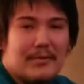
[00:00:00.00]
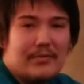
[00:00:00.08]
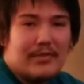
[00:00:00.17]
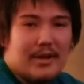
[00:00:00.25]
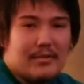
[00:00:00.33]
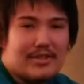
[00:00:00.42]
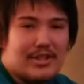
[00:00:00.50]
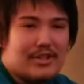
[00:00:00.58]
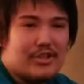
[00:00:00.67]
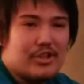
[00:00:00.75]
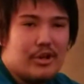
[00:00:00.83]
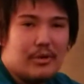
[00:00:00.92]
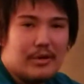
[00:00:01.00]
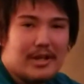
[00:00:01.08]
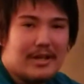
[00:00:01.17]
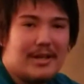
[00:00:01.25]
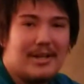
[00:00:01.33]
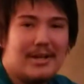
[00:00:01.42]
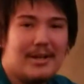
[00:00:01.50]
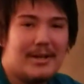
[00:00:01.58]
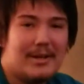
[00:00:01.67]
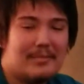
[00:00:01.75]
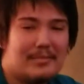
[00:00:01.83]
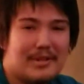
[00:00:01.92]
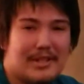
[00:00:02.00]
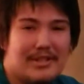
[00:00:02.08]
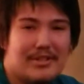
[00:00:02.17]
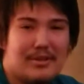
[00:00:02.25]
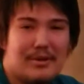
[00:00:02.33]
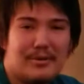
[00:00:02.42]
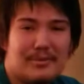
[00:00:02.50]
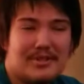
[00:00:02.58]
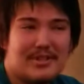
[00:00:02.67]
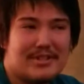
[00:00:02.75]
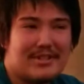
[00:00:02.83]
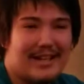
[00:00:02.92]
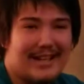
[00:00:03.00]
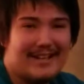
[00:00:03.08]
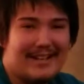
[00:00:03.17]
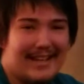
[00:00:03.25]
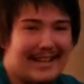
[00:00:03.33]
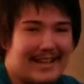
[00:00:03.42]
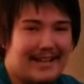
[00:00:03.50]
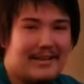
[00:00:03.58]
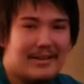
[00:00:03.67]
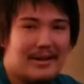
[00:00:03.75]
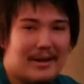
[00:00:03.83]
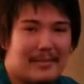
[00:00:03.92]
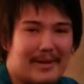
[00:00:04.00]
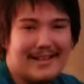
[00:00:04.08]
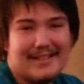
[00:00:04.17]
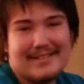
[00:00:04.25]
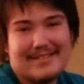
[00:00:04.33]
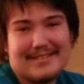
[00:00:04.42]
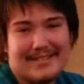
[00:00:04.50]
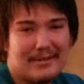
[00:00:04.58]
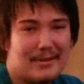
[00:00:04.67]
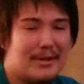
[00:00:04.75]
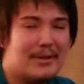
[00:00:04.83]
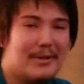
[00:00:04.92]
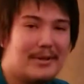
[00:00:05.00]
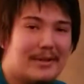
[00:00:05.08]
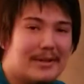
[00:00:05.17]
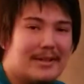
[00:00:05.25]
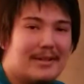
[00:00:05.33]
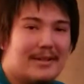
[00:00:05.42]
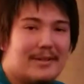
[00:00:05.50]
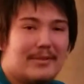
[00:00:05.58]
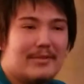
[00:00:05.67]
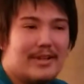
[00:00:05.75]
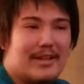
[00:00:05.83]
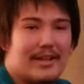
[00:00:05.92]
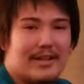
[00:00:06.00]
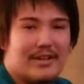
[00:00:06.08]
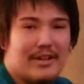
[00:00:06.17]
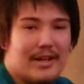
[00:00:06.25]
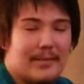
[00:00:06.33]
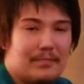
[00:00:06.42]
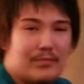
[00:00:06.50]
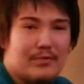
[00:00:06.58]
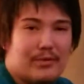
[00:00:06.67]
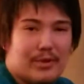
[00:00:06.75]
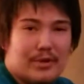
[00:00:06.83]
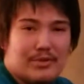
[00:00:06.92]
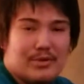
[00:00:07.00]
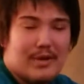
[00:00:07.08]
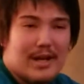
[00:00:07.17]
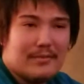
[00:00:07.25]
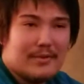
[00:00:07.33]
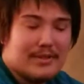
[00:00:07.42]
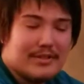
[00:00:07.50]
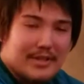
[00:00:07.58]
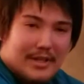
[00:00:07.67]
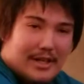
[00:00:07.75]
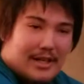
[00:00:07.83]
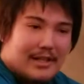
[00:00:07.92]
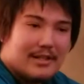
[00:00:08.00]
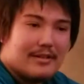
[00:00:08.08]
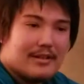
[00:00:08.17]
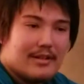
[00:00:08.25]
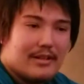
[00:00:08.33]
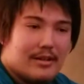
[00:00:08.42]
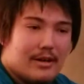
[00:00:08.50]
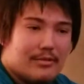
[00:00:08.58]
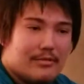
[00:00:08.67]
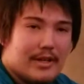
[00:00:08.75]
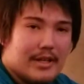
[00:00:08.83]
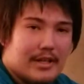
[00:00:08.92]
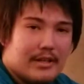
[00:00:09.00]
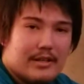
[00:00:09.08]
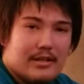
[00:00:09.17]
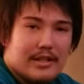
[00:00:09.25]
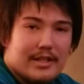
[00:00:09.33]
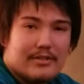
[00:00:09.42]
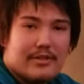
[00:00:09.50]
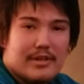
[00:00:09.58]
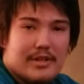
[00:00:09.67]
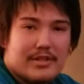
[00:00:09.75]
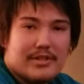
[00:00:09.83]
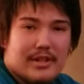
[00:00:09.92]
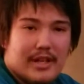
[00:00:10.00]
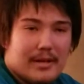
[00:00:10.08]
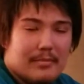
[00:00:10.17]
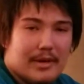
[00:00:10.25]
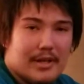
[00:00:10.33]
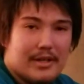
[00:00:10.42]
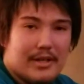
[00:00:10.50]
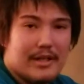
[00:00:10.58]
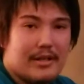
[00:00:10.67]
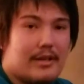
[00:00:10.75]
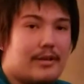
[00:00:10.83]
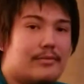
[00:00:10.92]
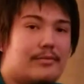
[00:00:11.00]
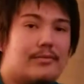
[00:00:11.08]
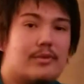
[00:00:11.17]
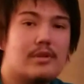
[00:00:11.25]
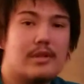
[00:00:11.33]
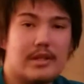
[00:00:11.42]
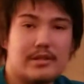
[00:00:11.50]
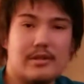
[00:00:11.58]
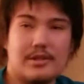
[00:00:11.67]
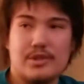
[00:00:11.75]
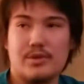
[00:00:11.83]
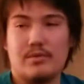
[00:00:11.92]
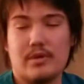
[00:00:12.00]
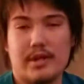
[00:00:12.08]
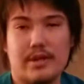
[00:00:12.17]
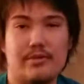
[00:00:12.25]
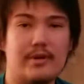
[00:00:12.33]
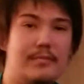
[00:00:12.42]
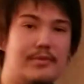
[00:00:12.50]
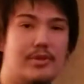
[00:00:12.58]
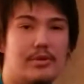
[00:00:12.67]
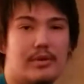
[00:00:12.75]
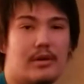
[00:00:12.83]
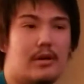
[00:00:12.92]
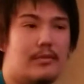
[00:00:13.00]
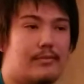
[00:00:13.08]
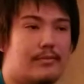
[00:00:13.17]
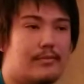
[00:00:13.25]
That was a joke. Please don't send hate comments. And for those who haven't already clicked the dislike button and have clicked onto another episode of